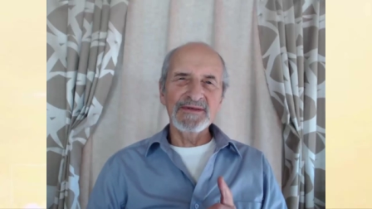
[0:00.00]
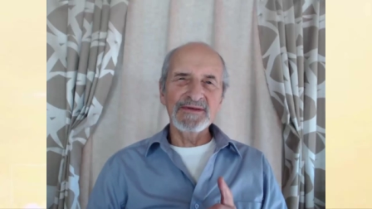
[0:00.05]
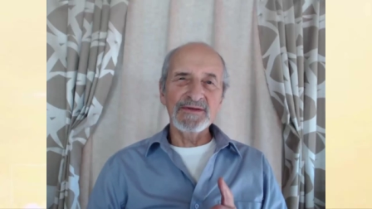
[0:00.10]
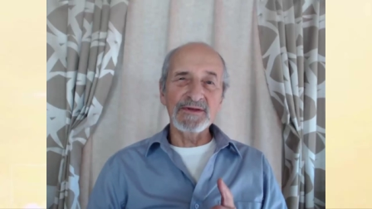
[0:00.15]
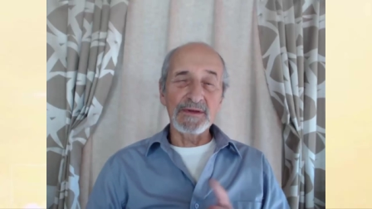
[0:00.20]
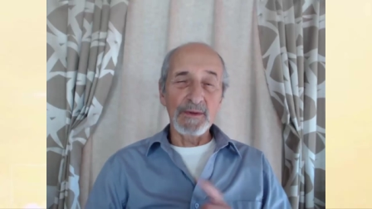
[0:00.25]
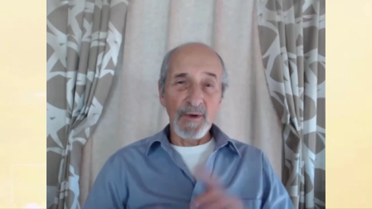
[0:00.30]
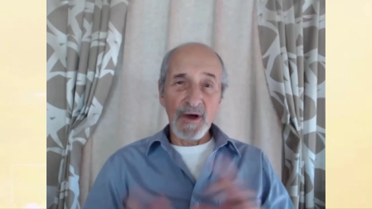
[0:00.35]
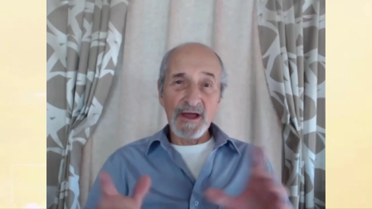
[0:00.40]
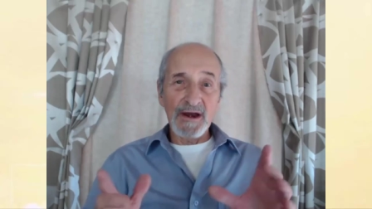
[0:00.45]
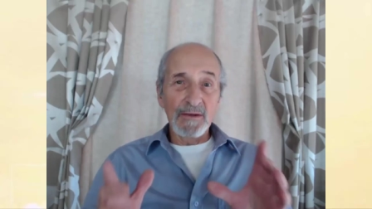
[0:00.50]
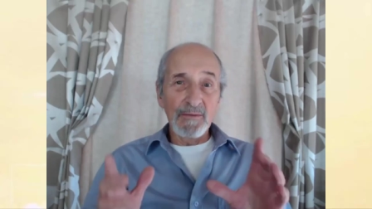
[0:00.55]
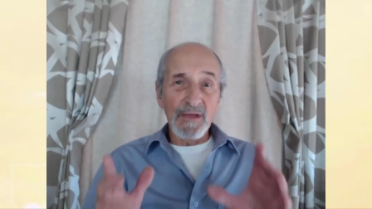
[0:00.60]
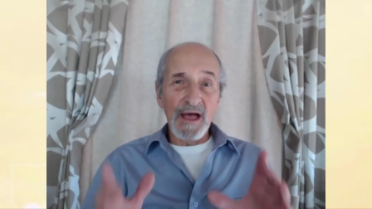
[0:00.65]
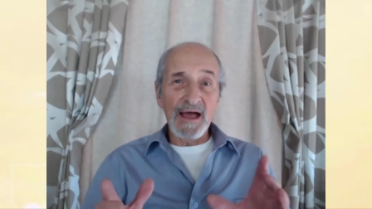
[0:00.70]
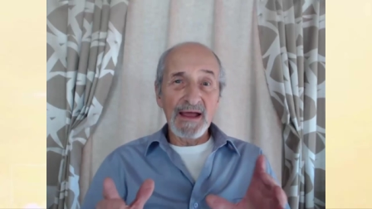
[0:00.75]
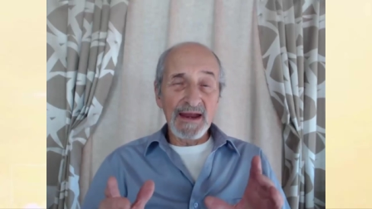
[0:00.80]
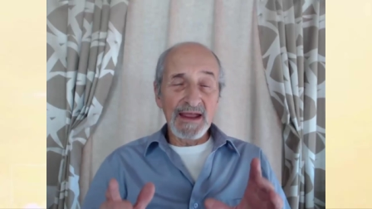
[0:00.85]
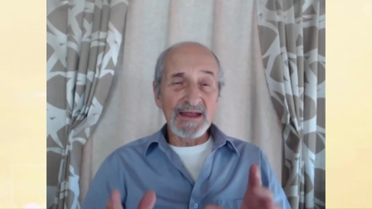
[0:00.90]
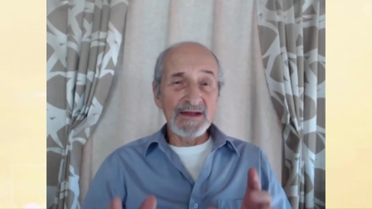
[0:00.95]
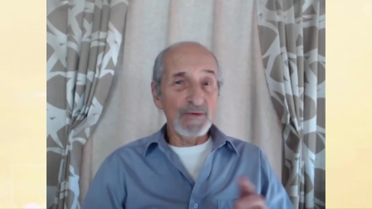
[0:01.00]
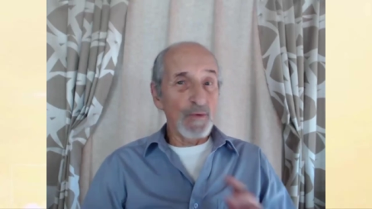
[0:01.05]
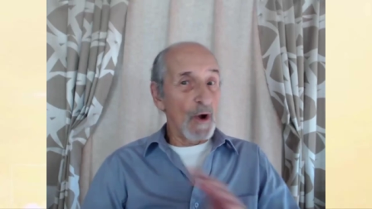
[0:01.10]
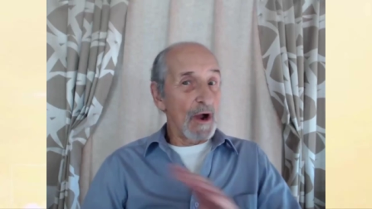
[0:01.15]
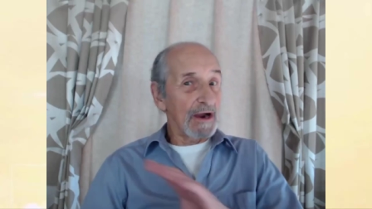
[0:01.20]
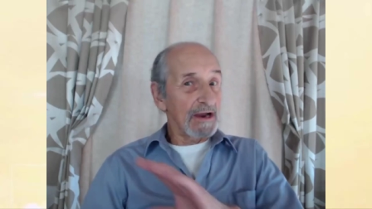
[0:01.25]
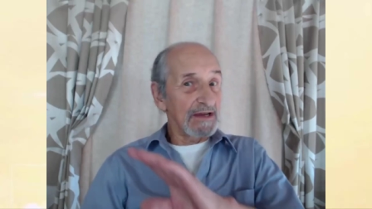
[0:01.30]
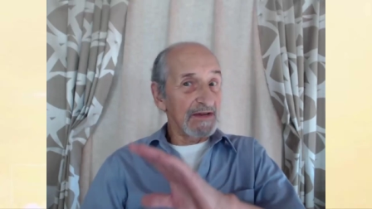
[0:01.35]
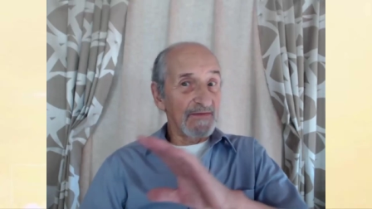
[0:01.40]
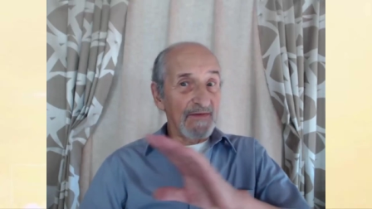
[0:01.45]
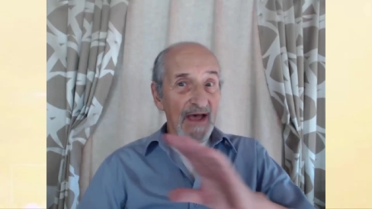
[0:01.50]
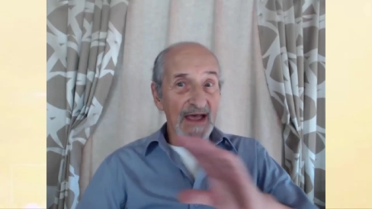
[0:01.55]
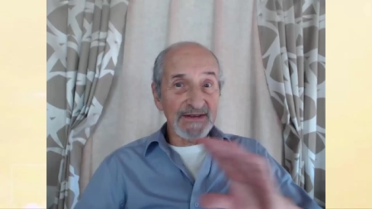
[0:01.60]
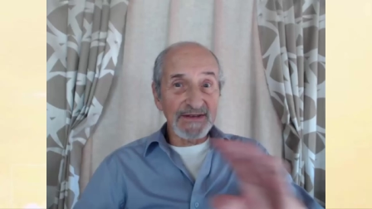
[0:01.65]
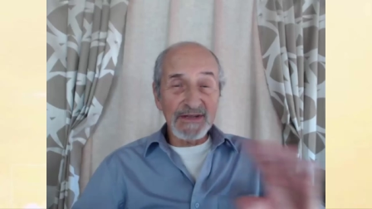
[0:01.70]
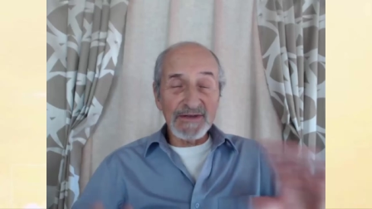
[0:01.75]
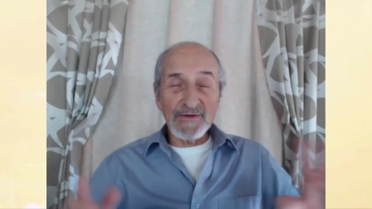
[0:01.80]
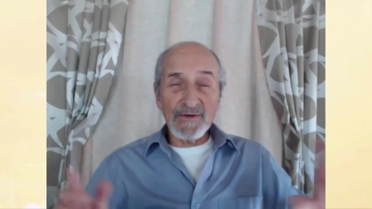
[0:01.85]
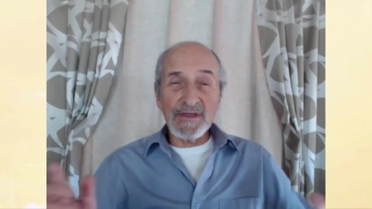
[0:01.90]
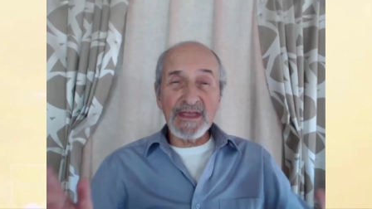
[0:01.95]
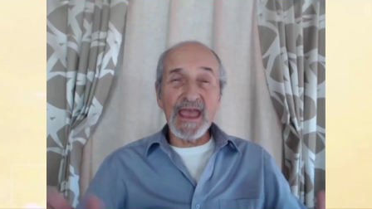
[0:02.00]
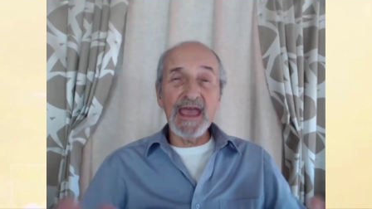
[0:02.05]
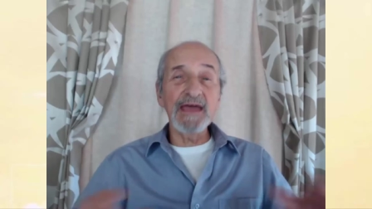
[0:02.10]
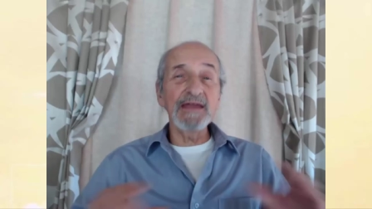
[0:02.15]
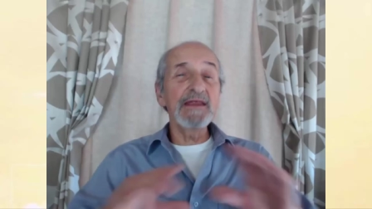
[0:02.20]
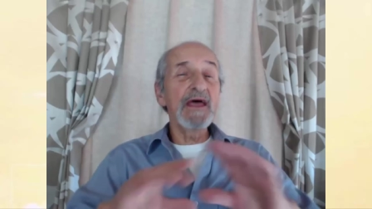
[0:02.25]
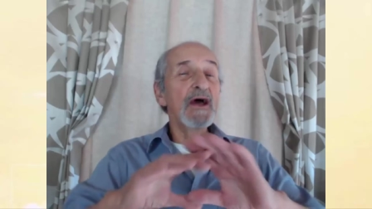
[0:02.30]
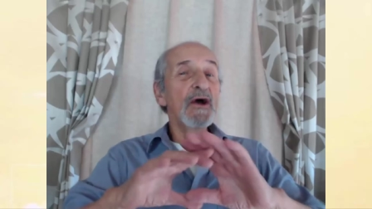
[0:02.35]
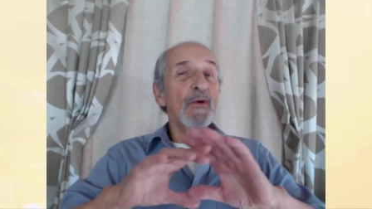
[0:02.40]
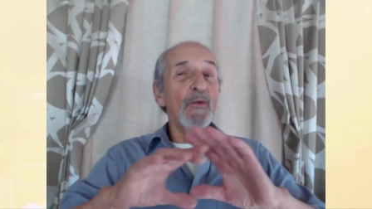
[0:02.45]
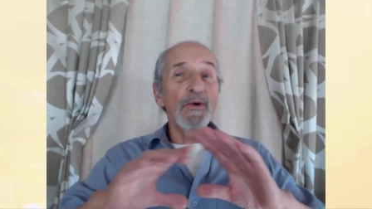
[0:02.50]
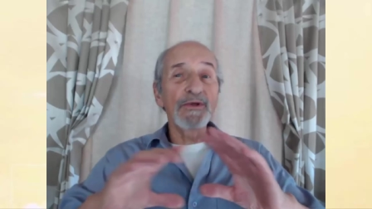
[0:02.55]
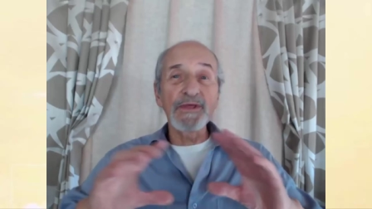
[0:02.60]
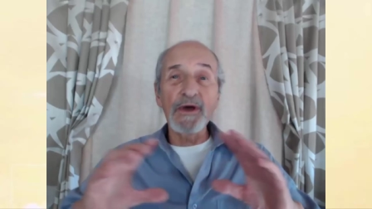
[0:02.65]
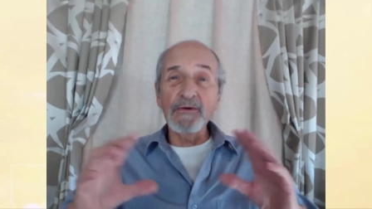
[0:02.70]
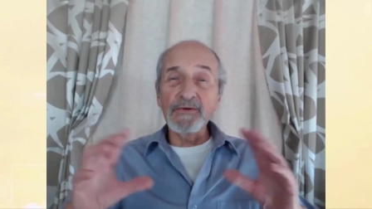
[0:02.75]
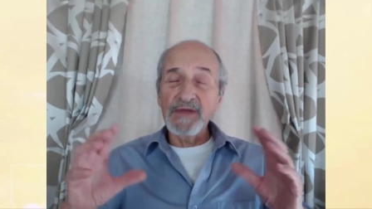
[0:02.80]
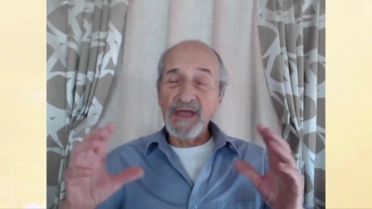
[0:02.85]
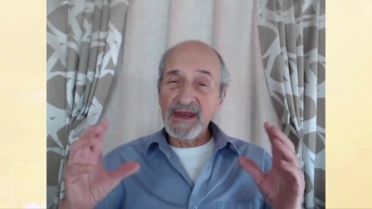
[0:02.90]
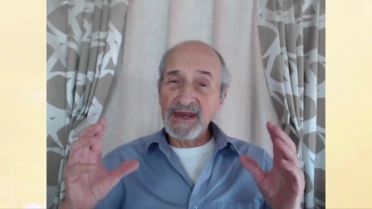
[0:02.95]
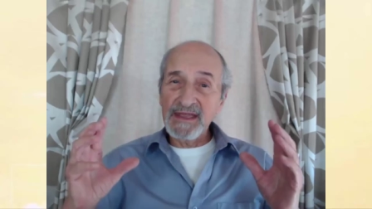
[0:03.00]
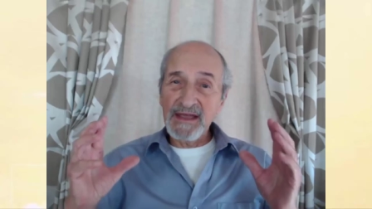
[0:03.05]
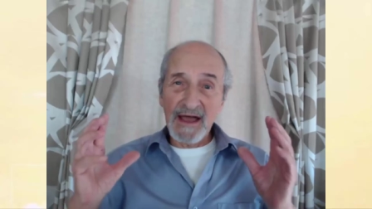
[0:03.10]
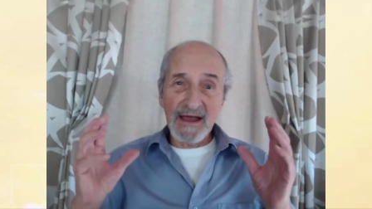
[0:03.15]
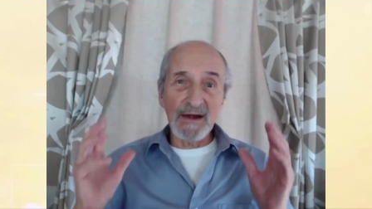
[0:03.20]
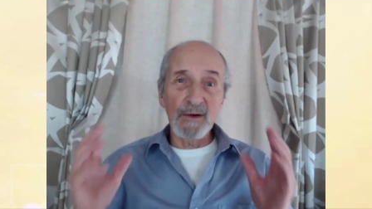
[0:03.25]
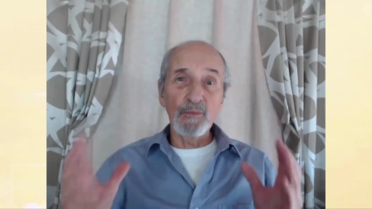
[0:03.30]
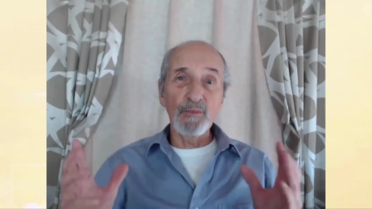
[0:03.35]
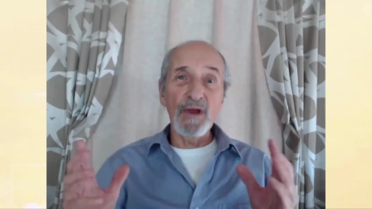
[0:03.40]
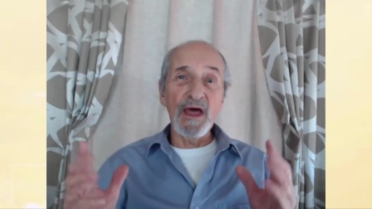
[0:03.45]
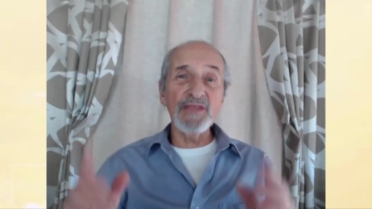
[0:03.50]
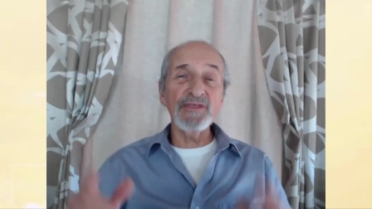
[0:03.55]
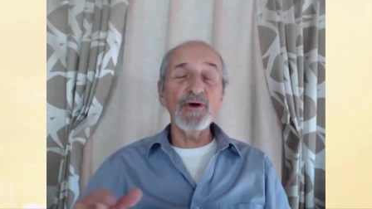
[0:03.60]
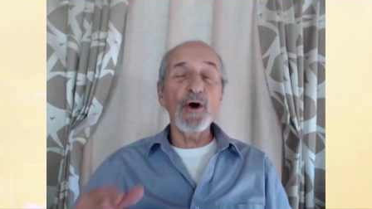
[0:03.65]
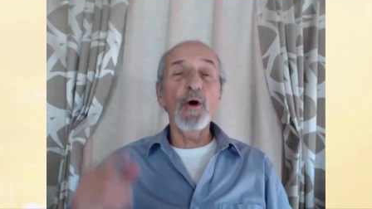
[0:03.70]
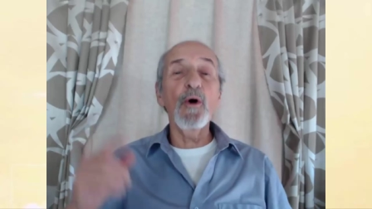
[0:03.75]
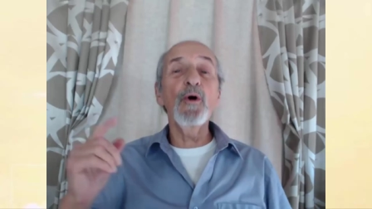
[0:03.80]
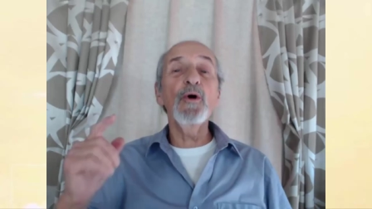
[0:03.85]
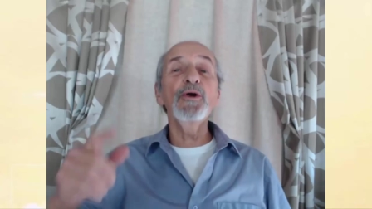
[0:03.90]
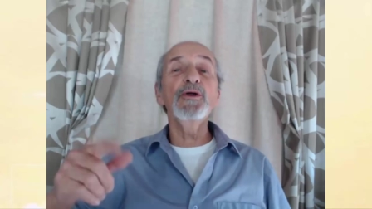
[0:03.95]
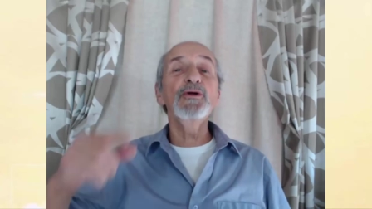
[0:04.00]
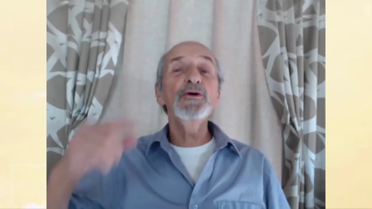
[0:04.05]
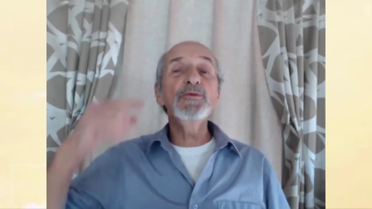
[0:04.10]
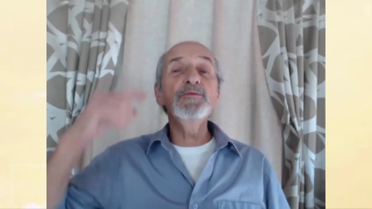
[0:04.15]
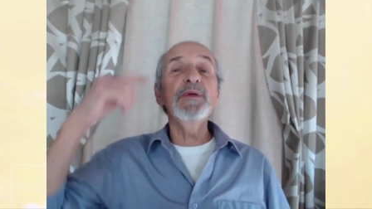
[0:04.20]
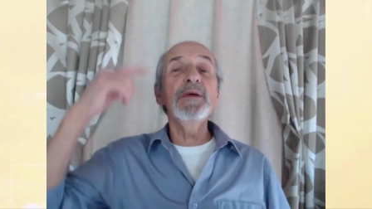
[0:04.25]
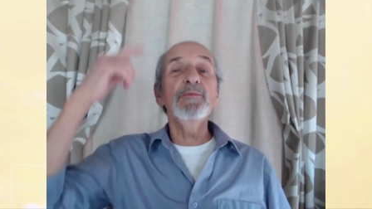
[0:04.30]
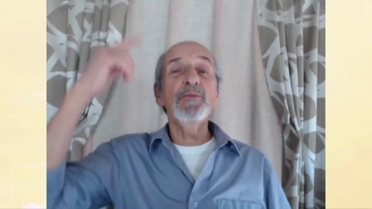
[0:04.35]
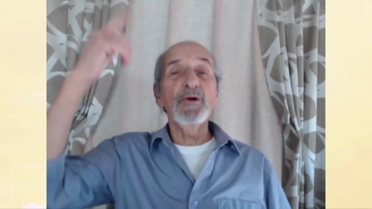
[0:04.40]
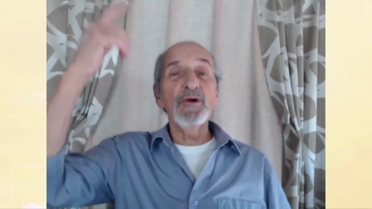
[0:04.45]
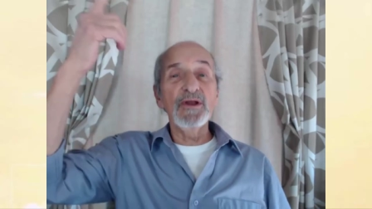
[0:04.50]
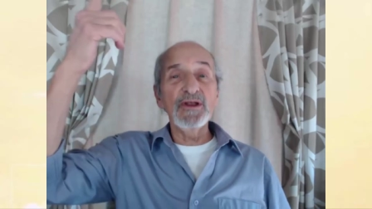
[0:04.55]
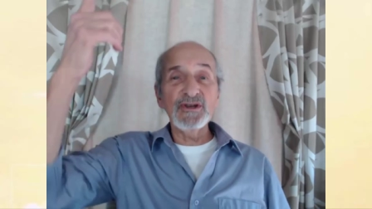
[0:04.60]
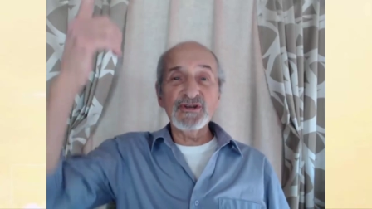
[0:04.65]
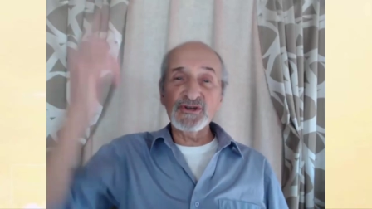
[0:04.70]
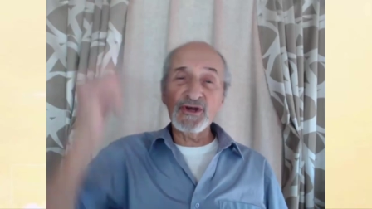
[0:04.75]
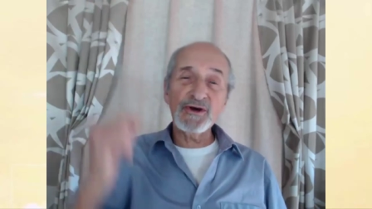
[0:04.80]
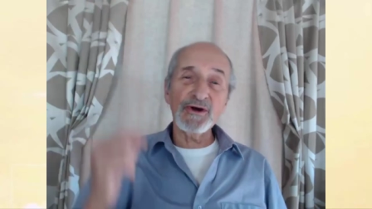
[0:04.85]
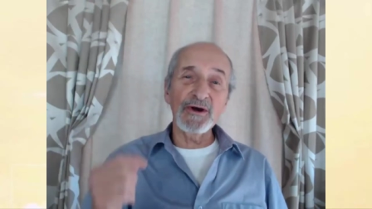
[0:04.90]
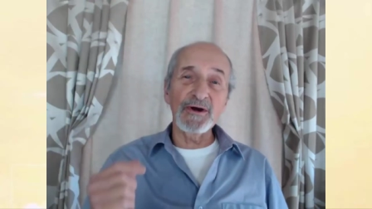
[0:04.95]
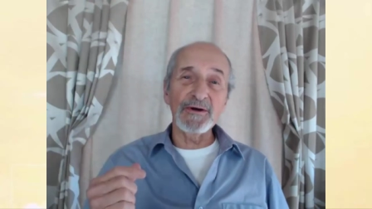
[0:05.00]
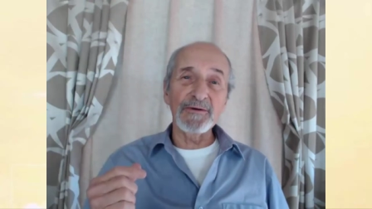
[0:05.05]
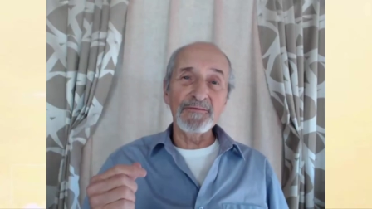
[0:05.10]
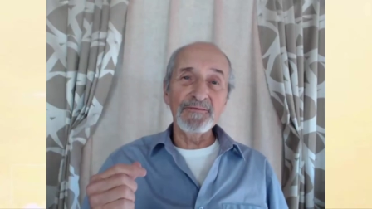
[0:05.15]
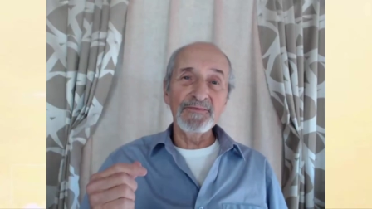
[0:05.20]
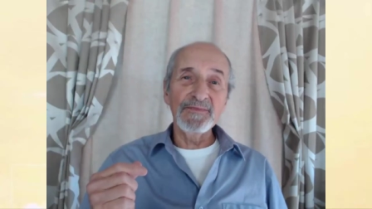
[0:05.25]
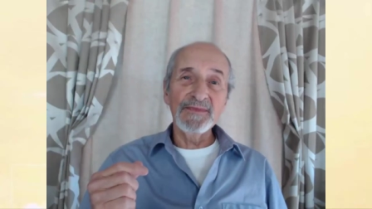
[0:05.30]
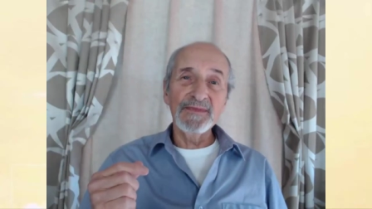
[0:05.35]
So the bottom line is walk as fast as you can without getting out of breath or you'll be burning sugar.